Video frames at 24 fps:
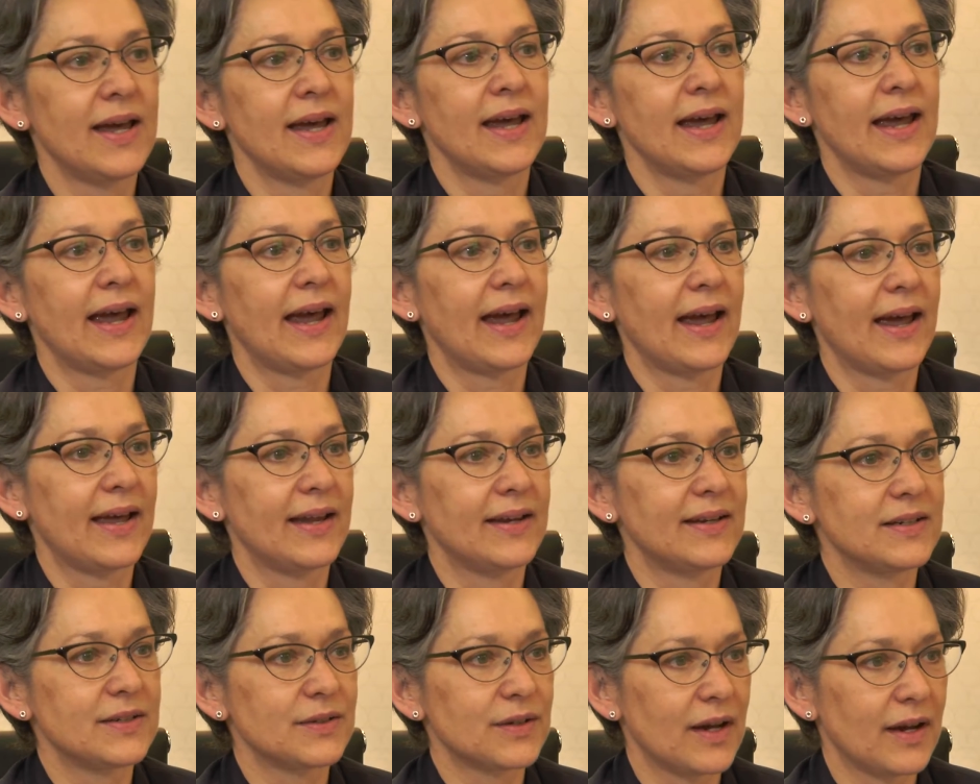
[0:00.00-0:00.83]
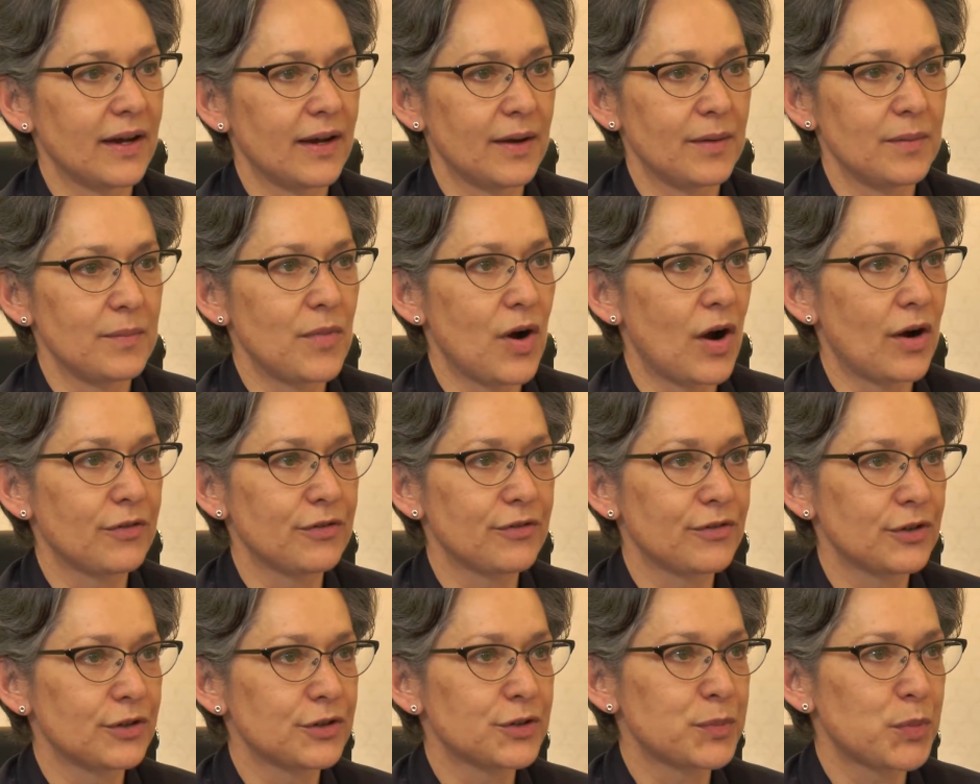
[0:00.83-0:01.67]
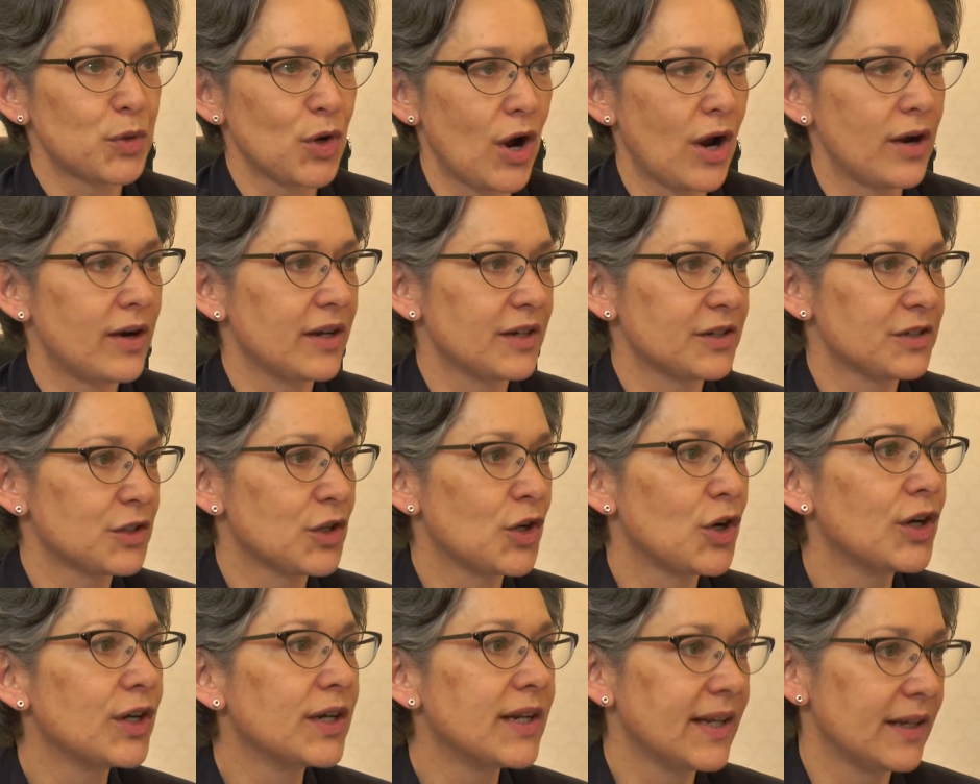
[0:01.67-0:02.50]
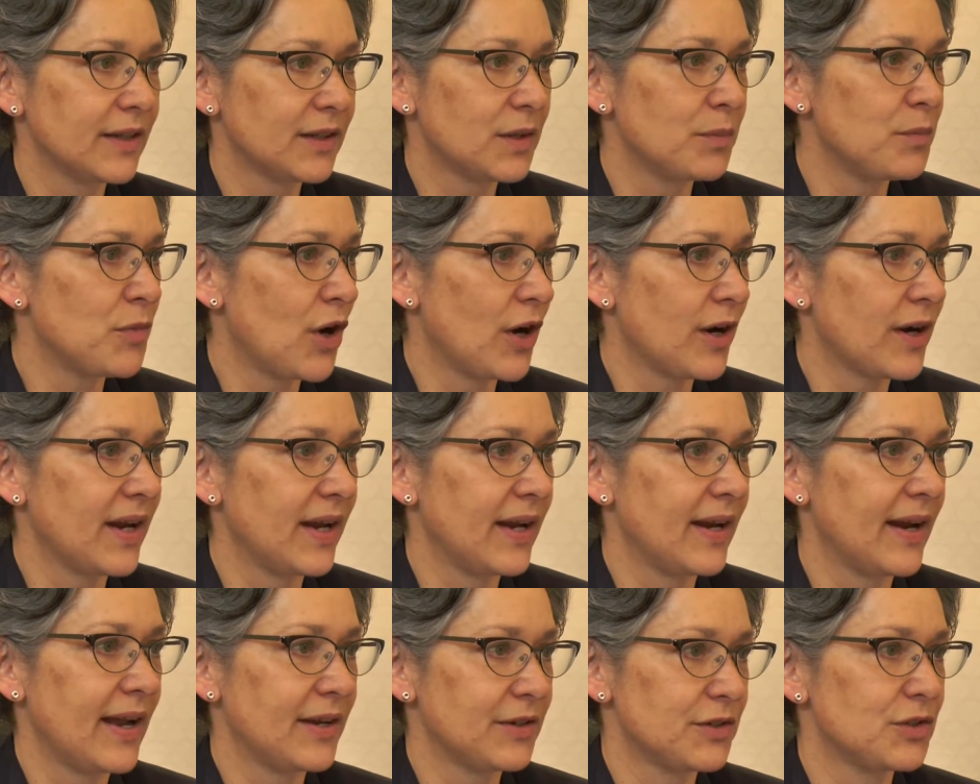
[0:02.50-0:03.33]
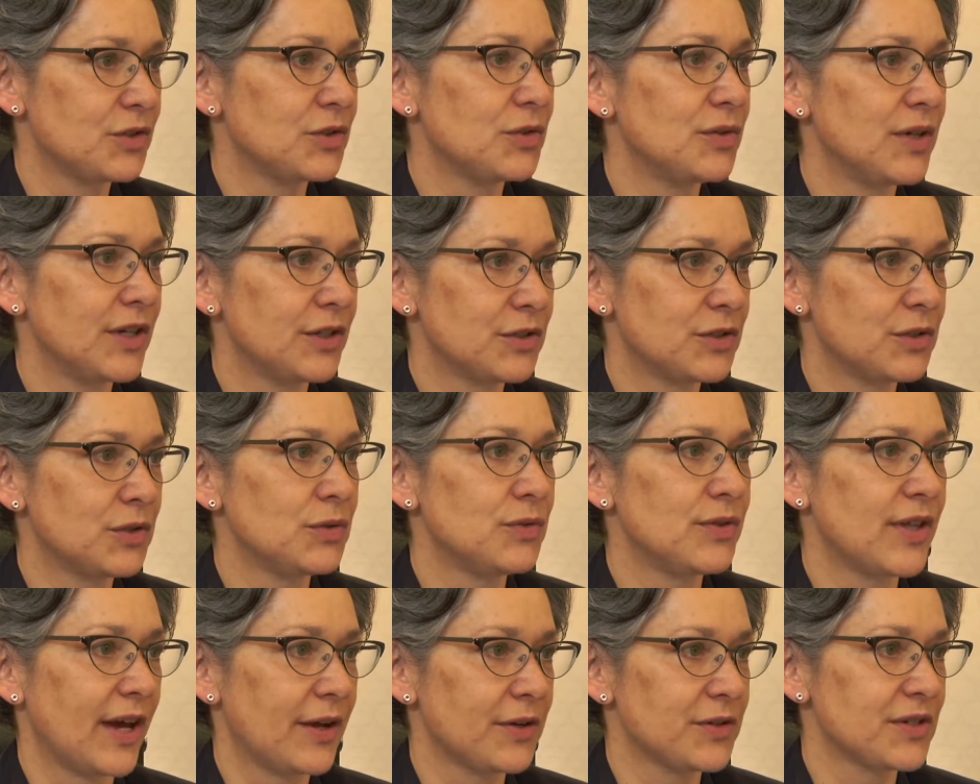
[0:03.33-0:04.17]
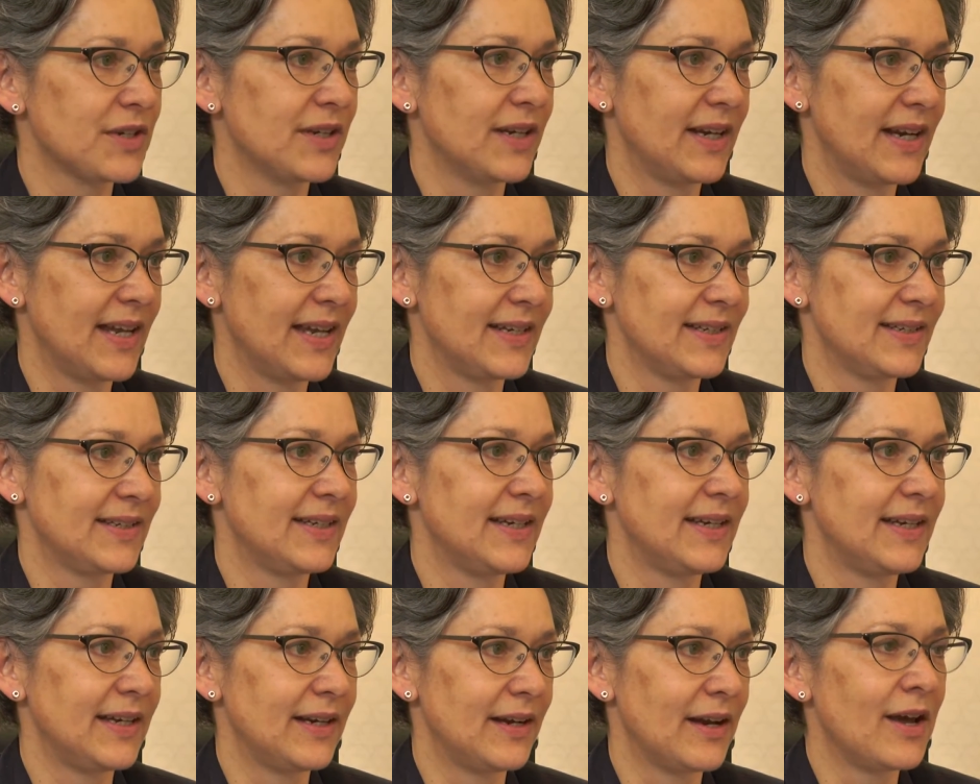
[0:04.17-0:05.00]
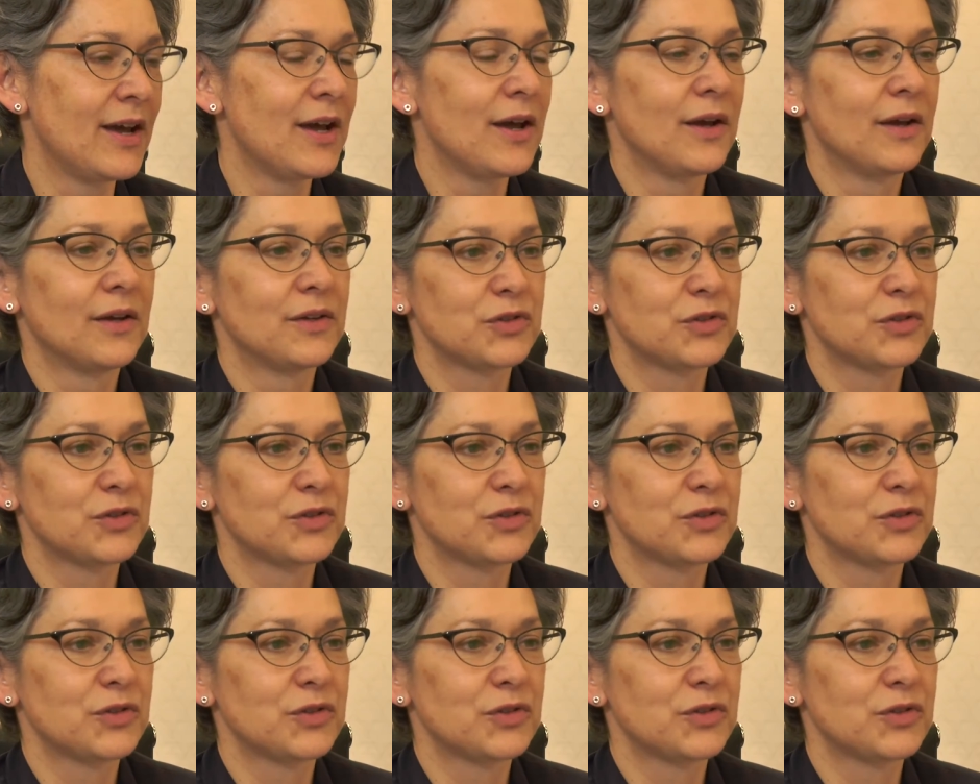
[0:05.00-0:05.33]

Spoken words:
and our first products could hit the market as soon as 2018.